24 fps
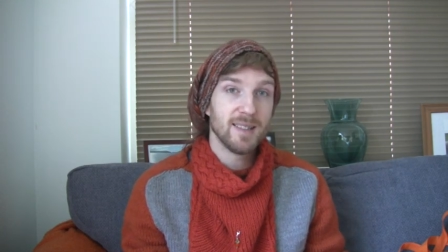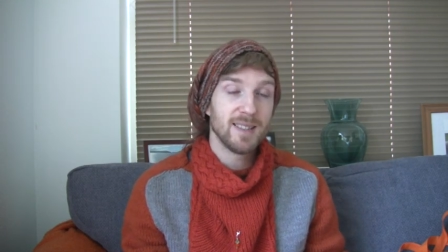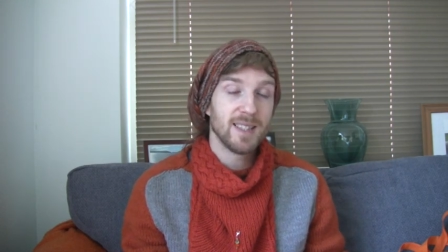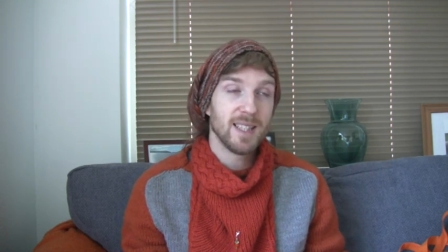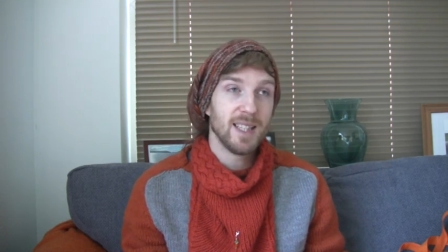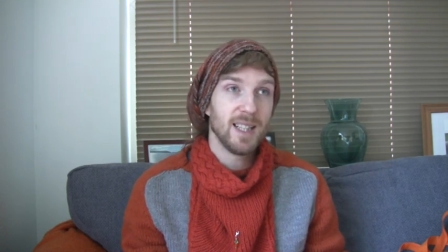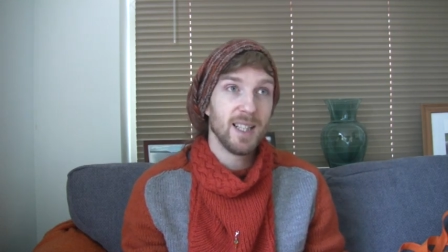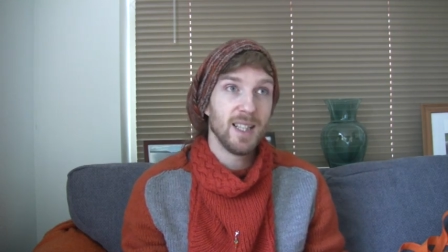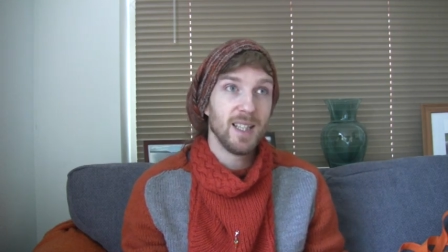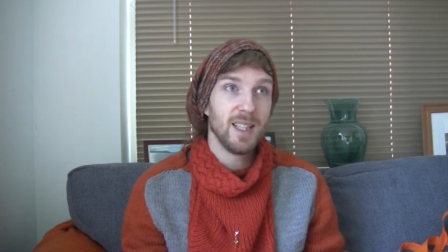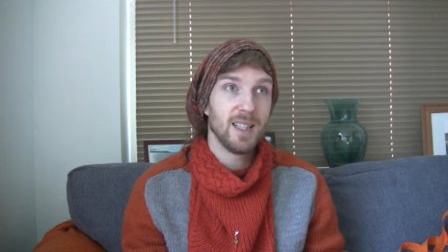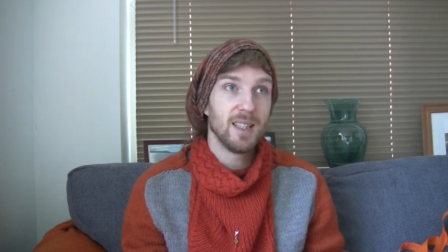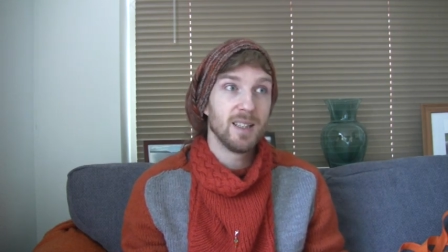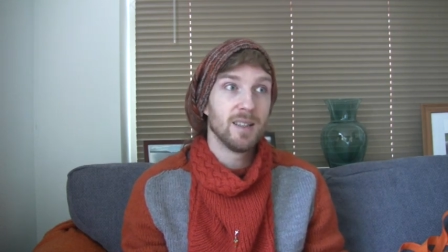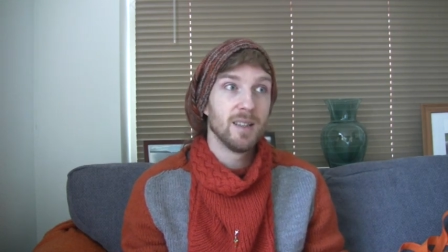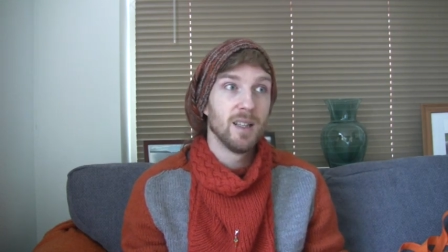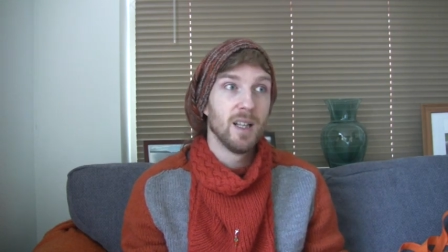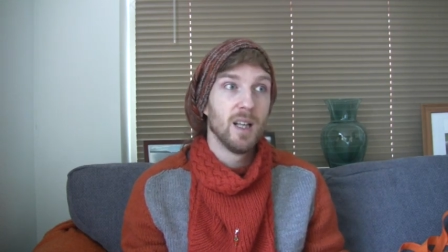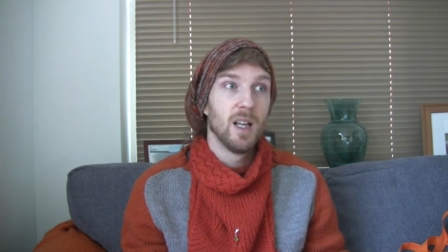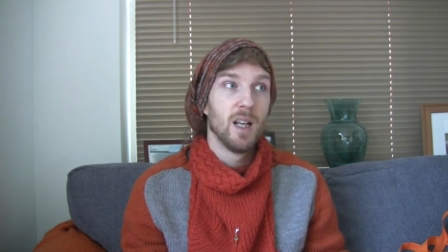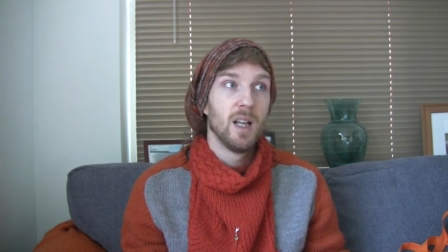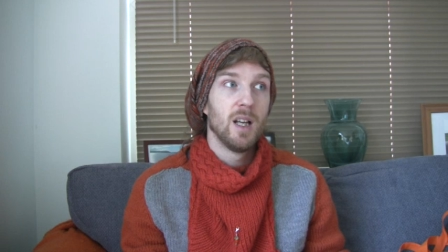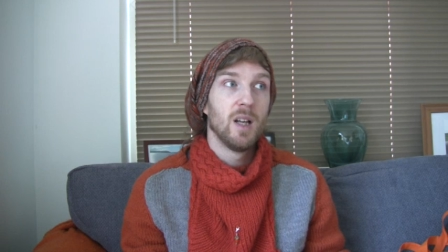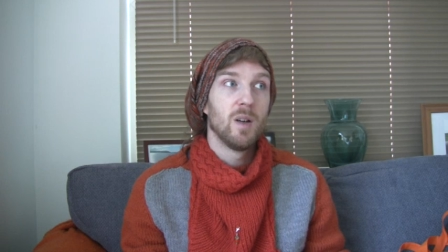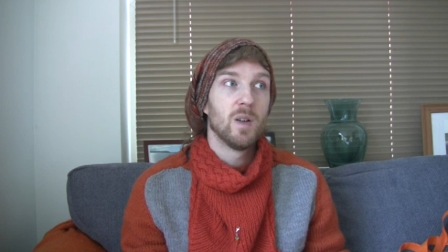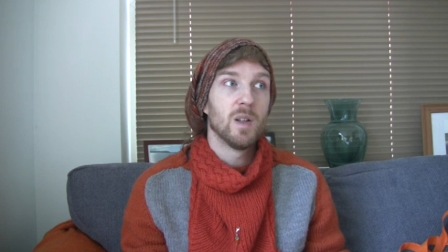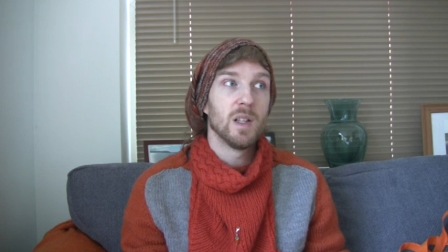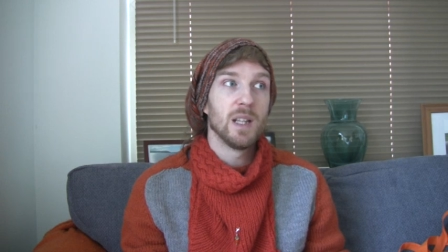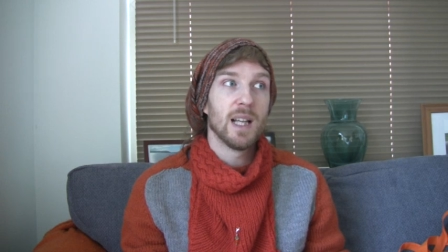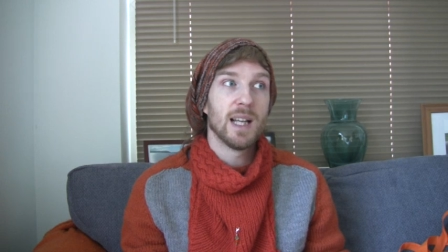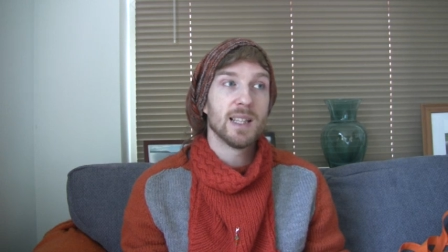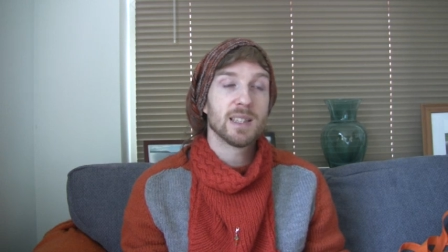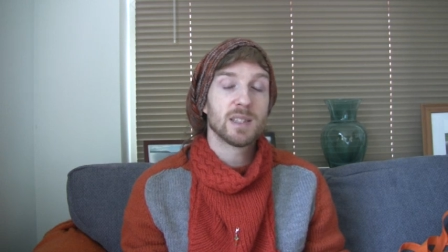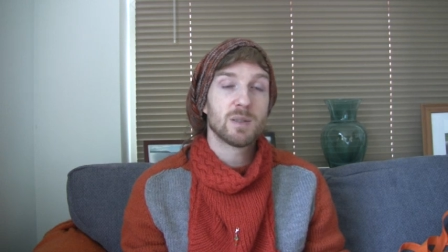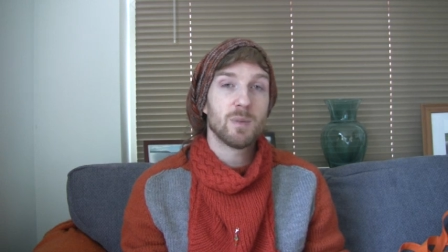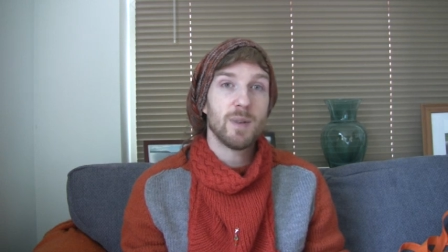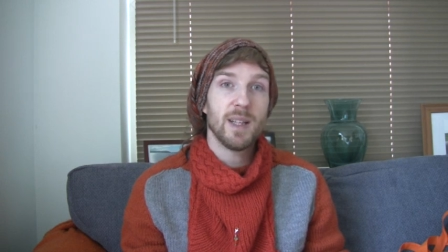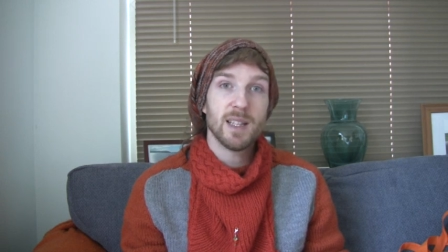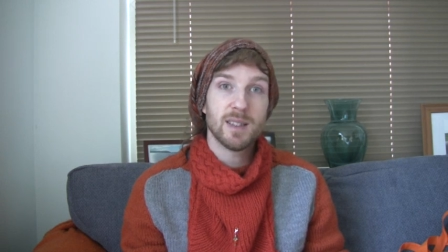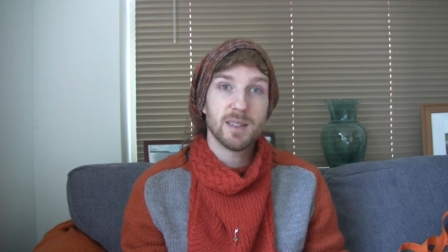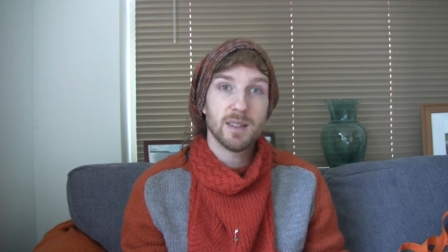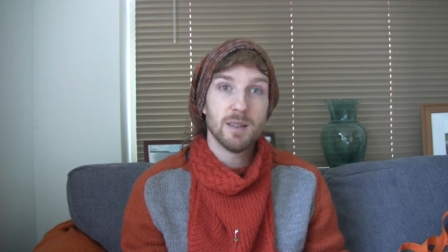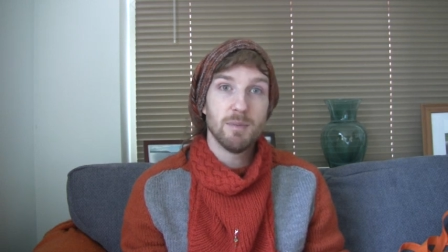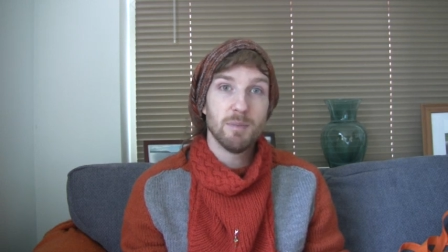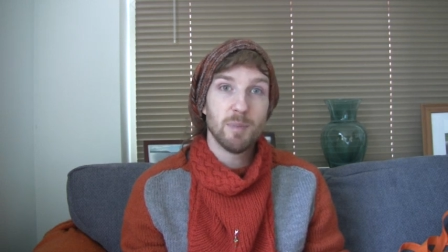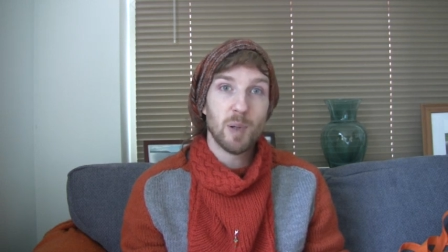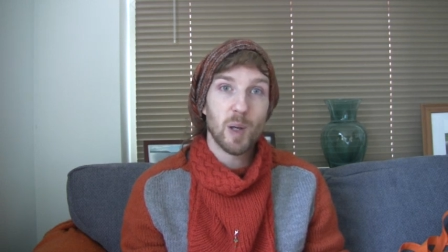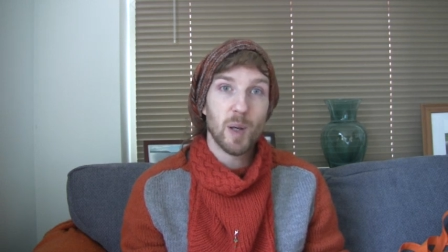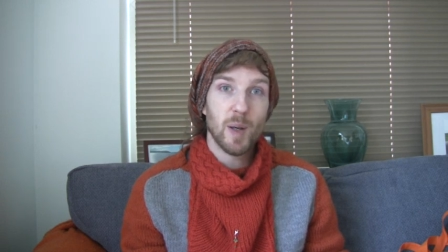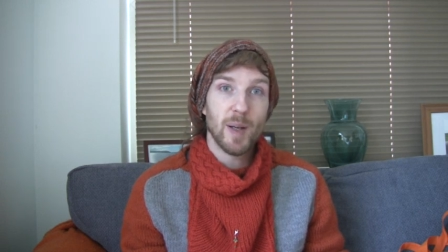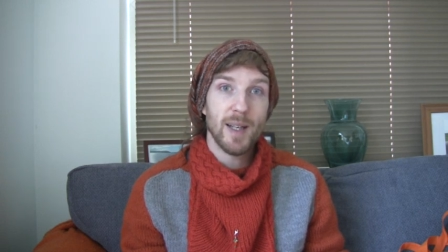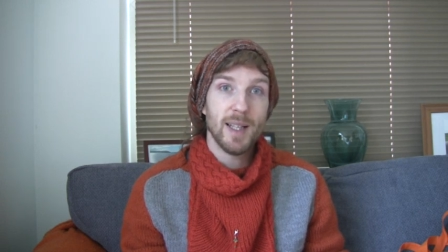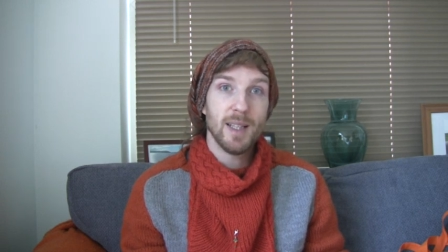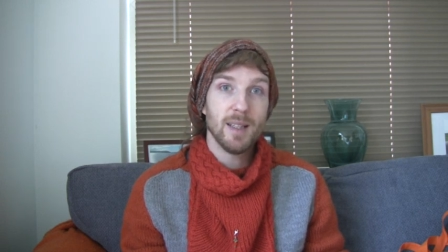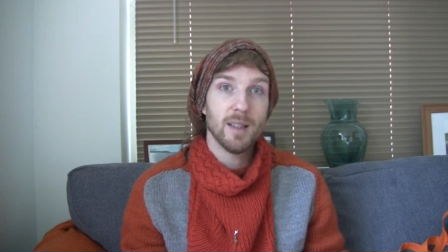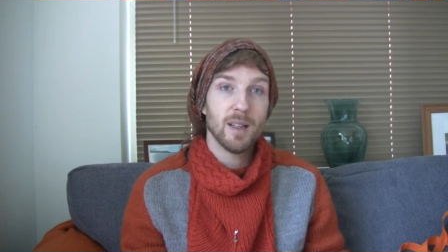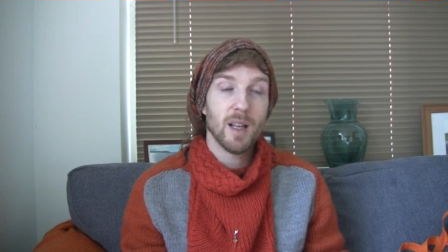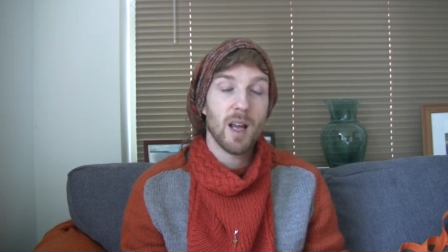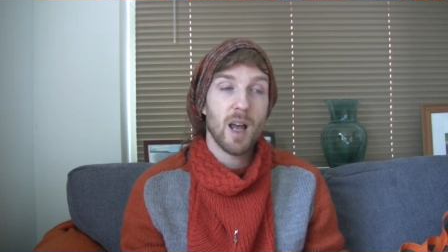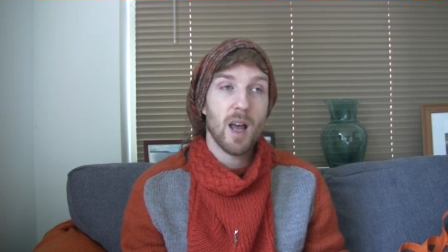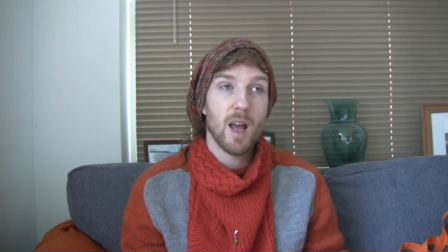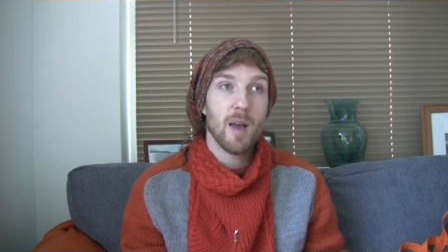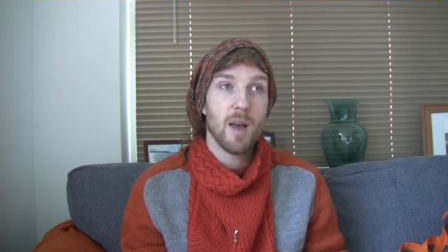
seen, well, last week some point,